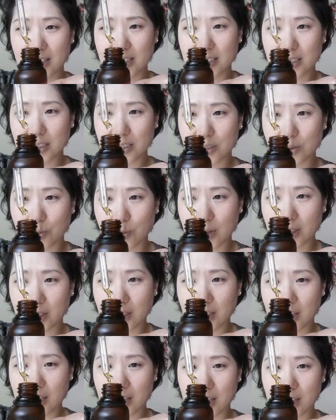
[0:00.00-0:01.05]
This is
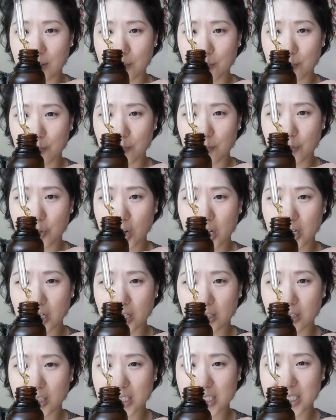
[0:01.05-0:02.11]
what the
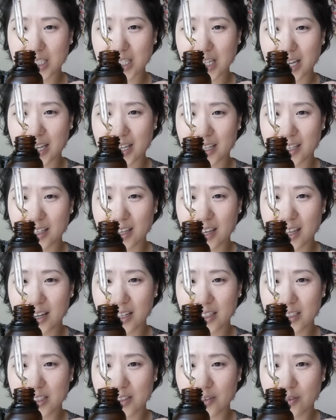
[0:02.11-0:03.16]
product looks like, and
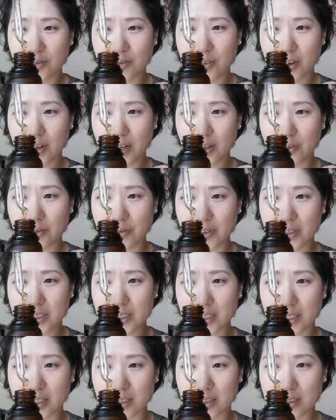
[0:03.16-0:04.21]
it's very
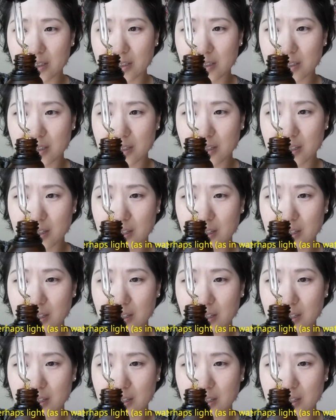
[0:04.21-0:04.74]
viscous.